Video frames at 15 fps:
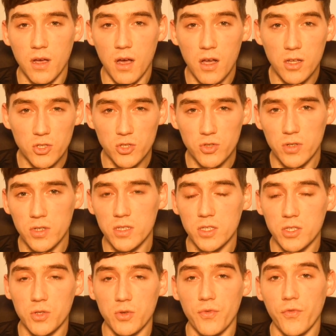100
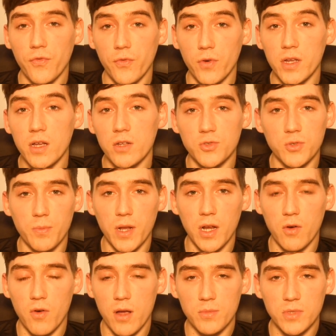to 300
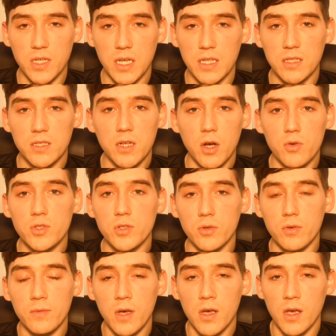milligrams in
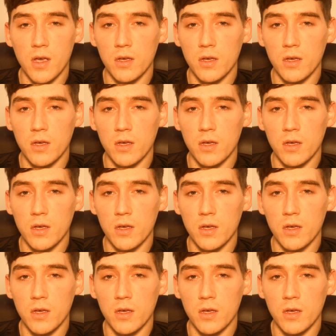total.